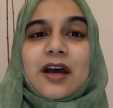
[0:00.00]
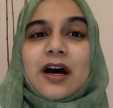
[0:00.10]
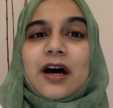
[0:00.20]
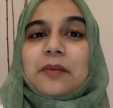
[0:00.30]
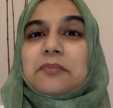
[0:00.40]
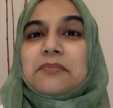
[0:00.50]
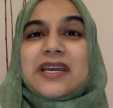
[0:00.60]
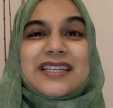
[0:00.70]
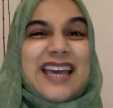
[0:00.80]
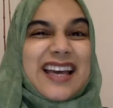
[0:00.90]

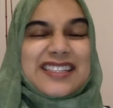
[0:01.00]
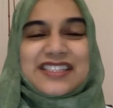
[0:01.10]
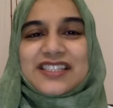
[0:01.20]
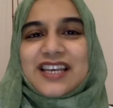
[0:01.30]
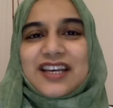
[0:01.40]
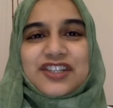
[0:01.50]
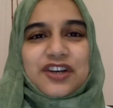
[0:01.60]
Mint adds such